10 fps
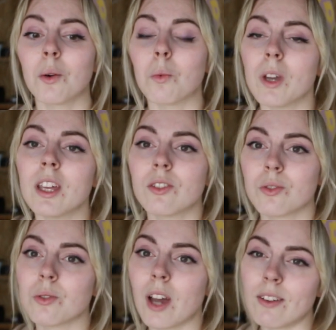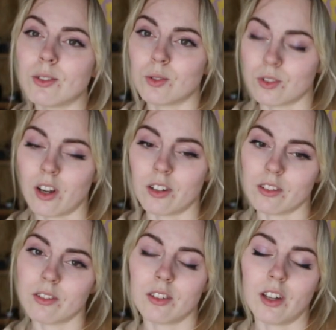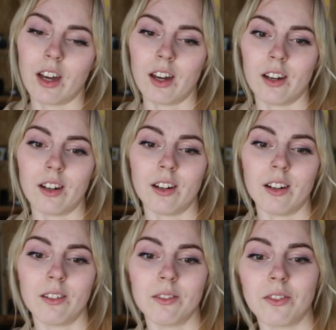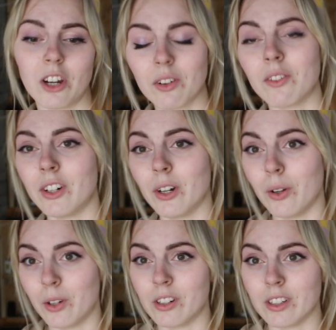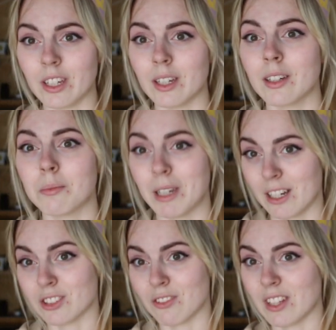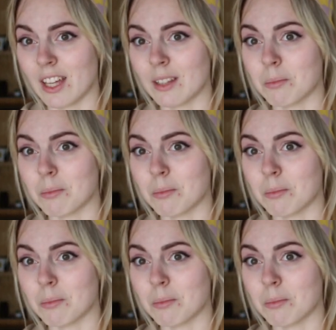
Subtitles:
we do have to start very, very early because of that.